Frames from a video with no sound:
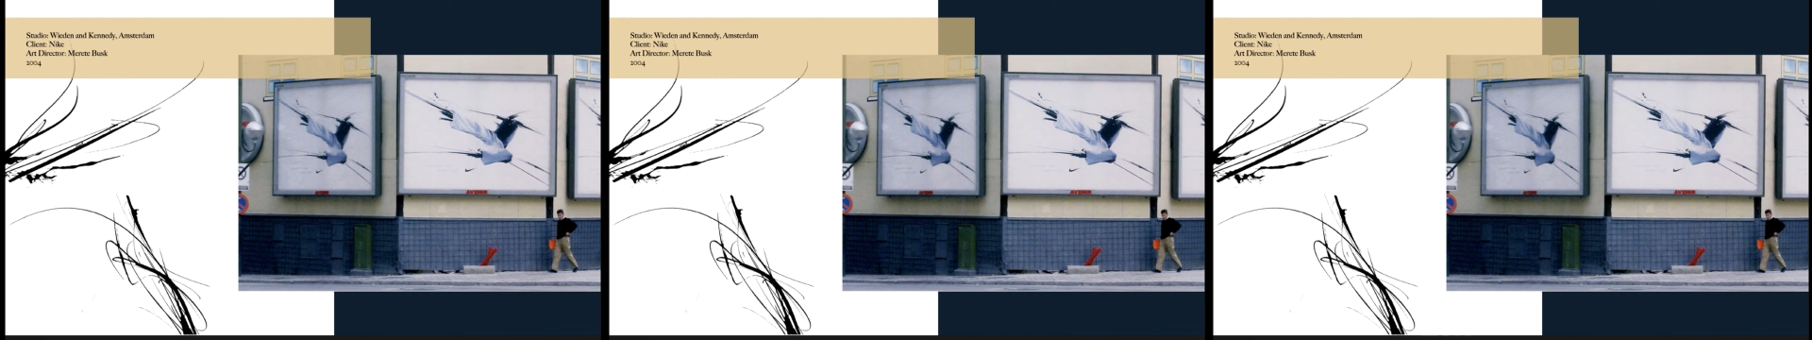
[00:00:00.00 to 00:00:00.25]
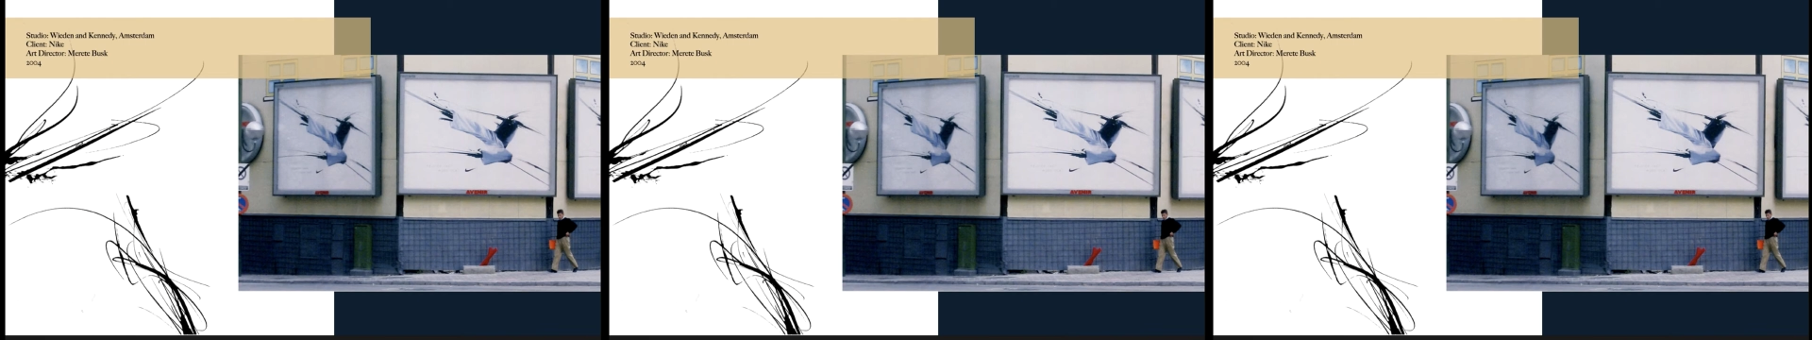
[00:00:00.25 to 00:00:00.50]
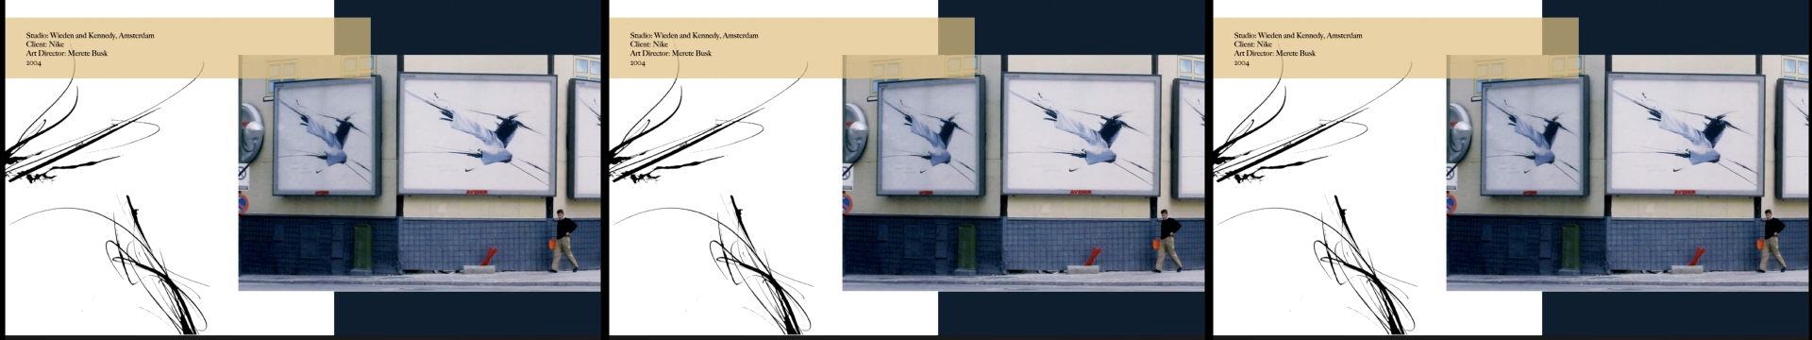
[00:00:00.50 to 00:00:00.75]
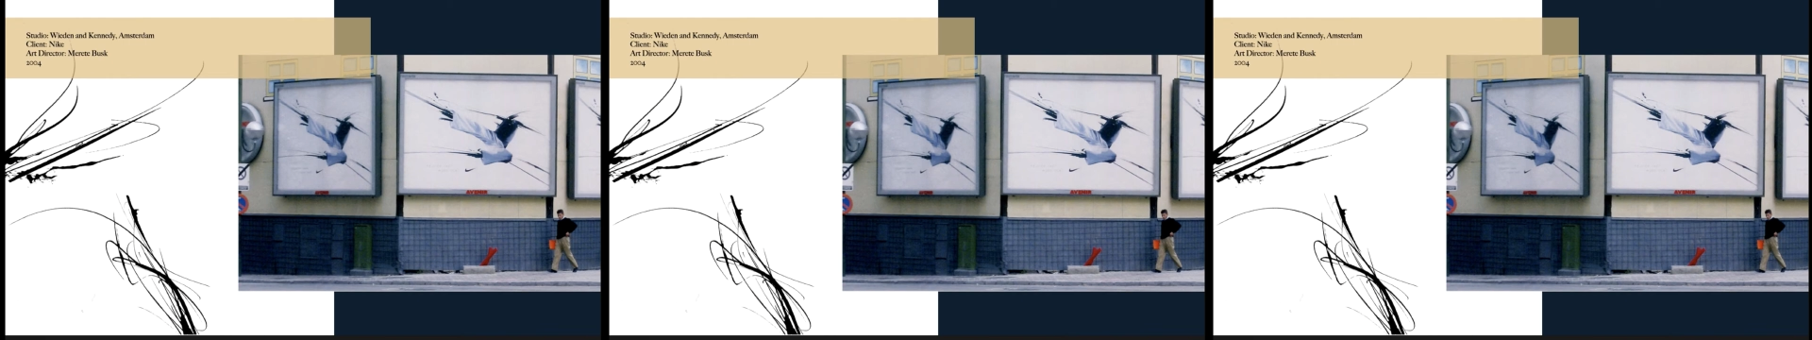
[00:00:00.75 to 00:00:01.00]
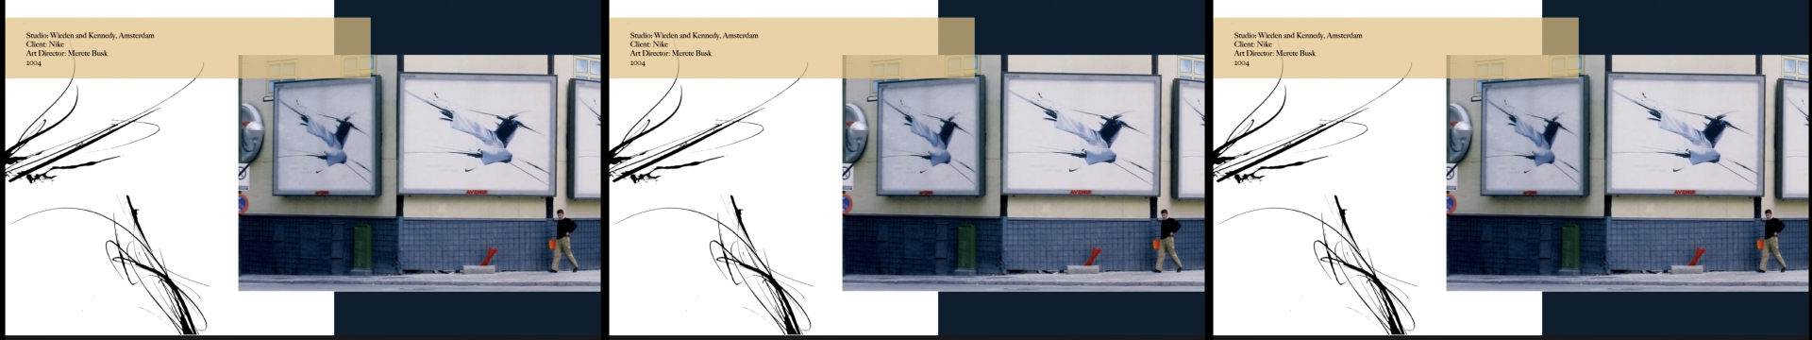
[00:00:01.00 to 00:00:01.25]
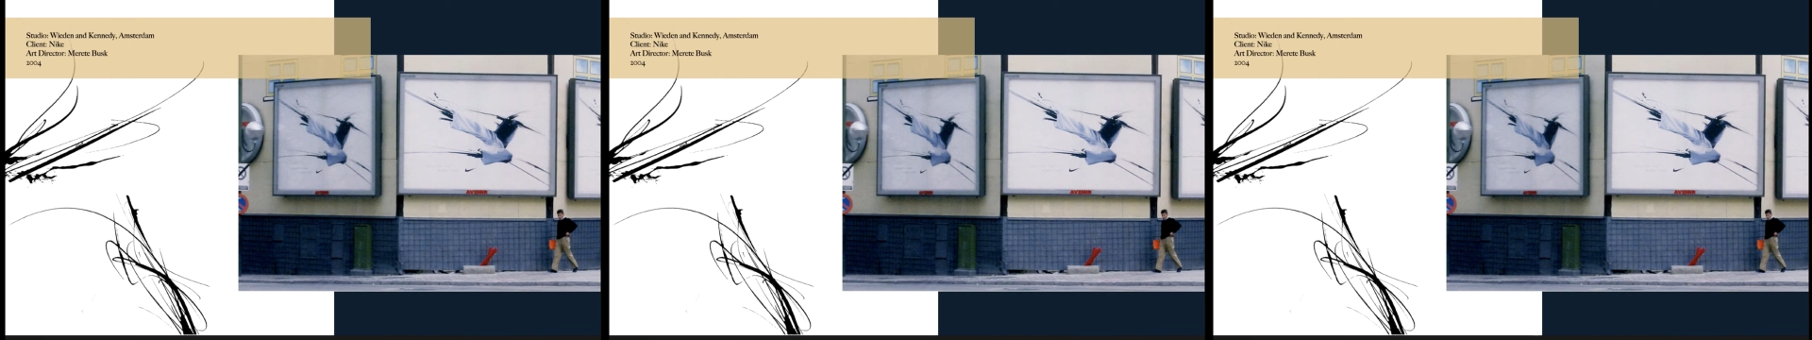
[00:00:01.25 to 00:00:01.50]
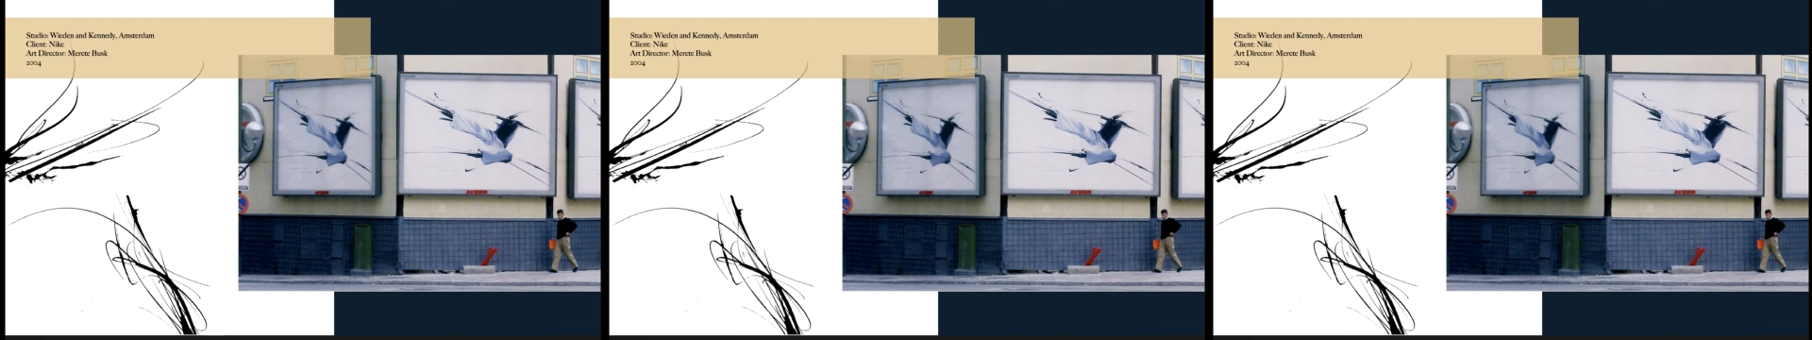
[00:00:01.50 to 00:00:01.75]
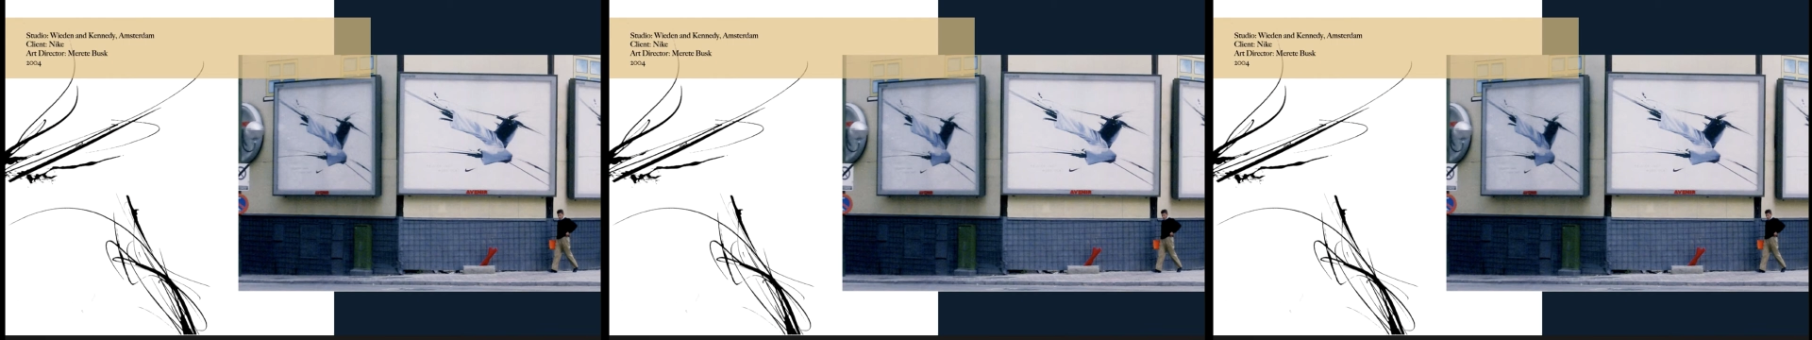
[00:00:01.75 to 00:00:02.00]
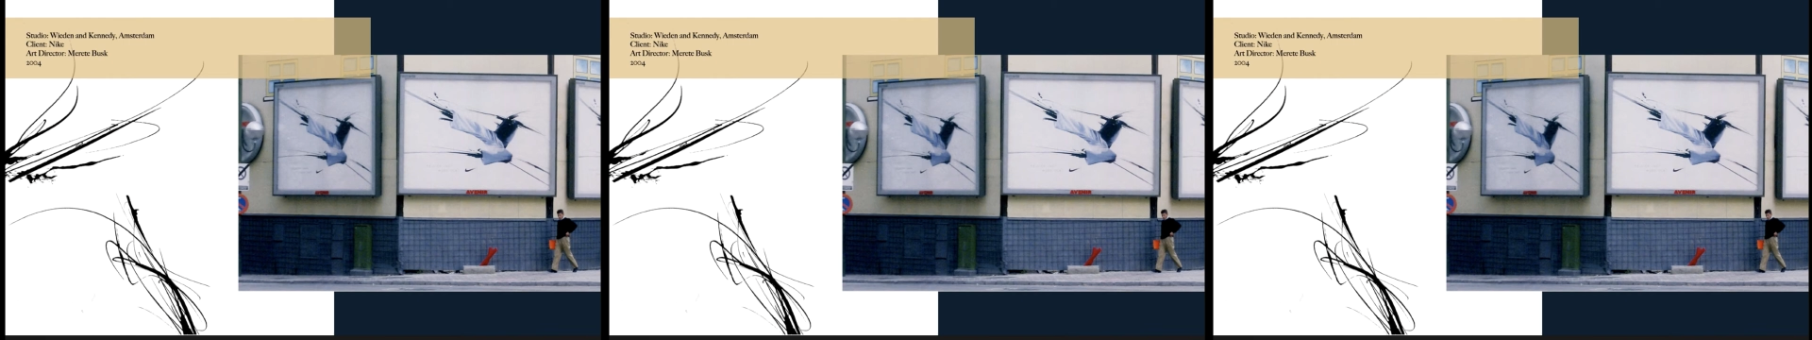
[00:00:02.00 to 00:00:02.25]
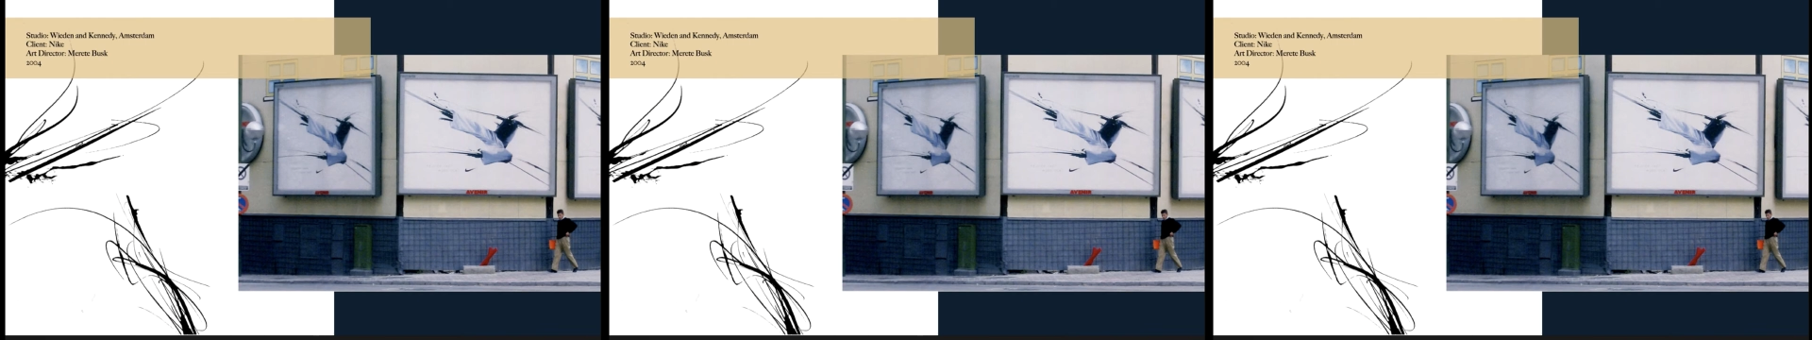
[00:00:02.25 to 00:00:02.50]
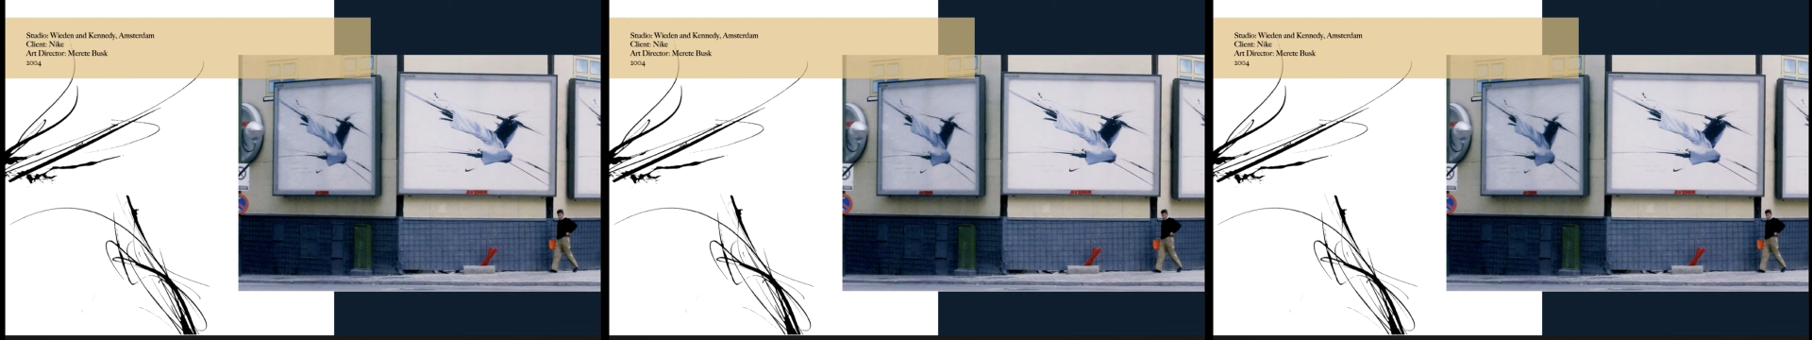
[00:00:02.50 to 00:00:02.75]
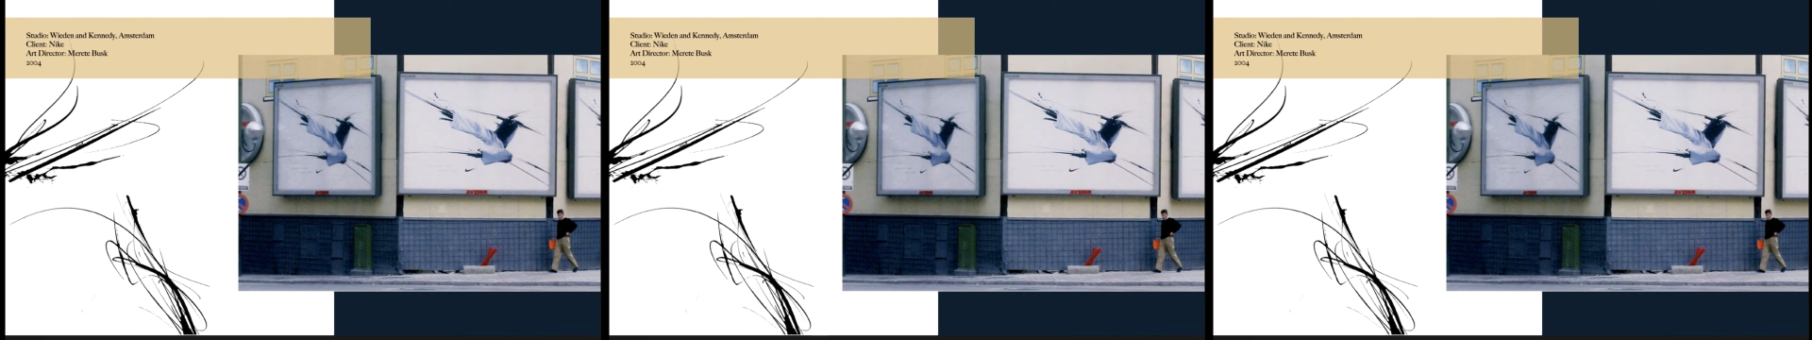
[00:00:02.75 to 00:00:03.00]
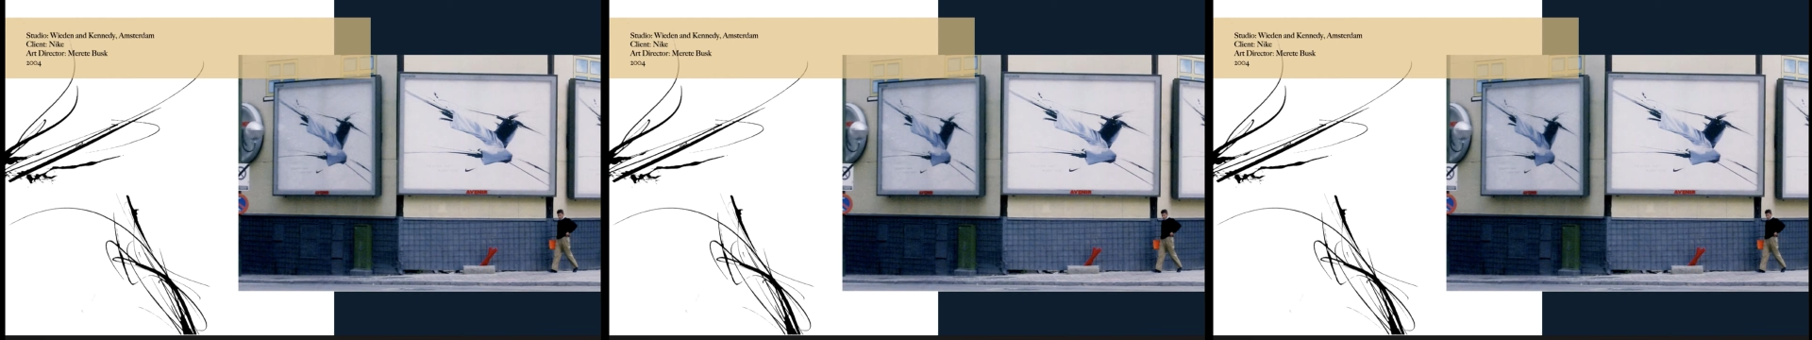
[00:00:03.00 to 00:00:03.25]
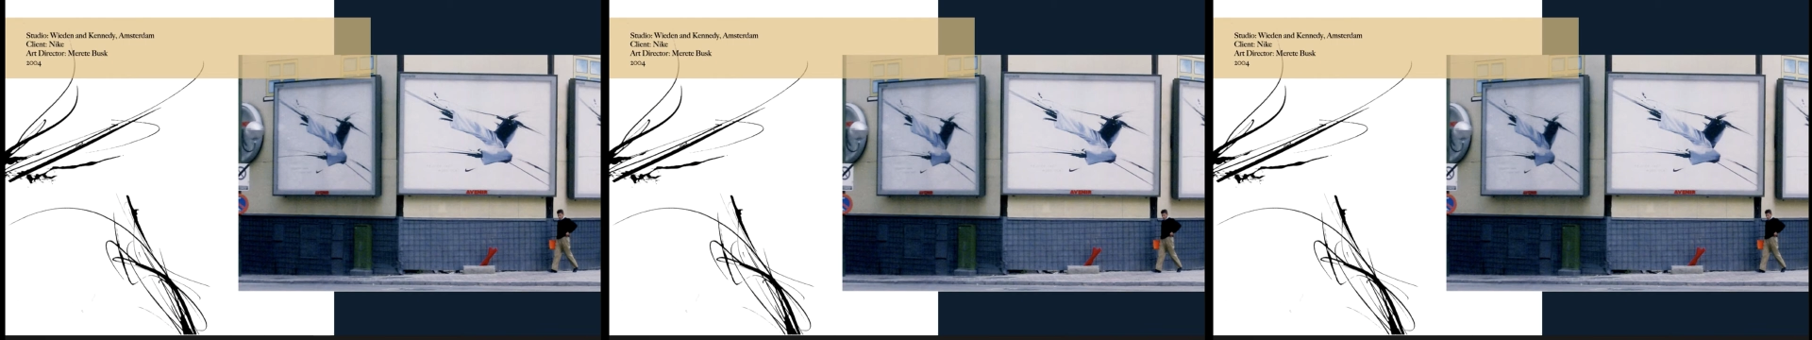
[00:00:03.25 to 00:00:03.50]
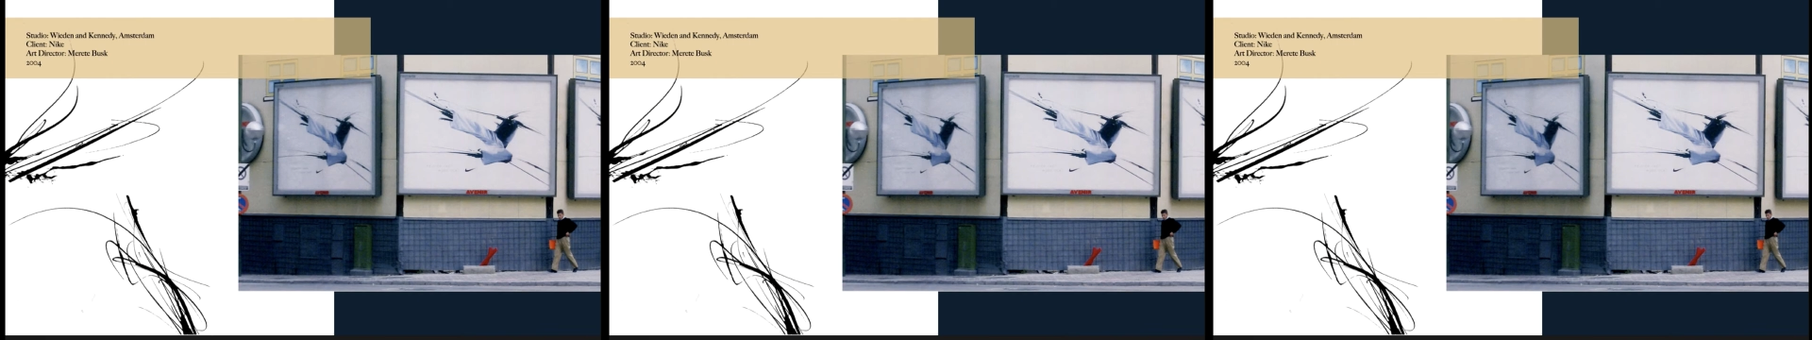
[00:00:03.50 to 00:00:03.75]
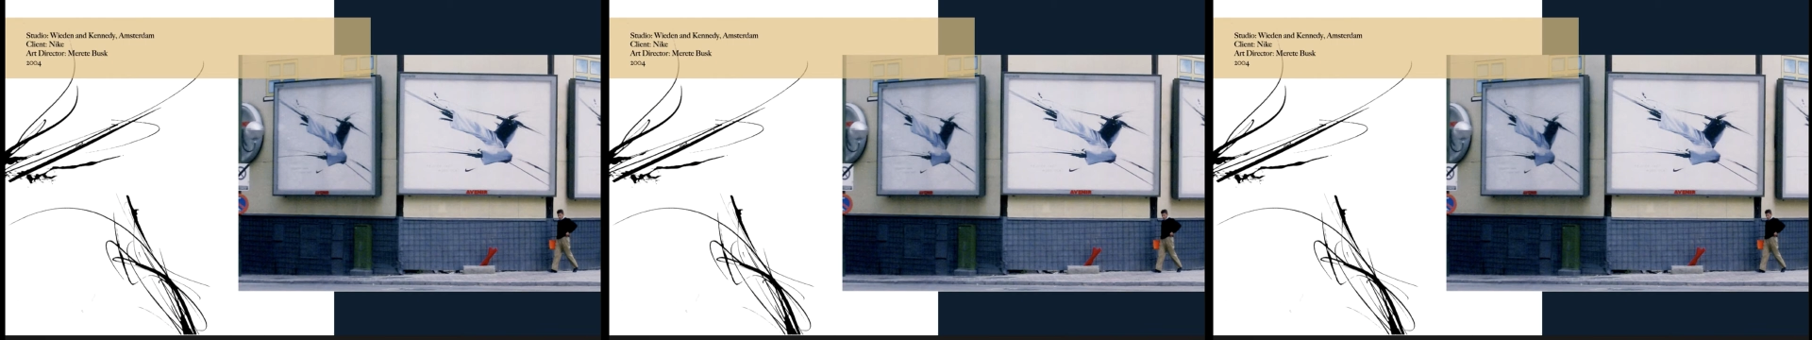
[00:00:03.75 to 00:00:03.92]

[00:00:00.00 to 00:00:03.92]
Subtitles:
[unreadable: no face in view]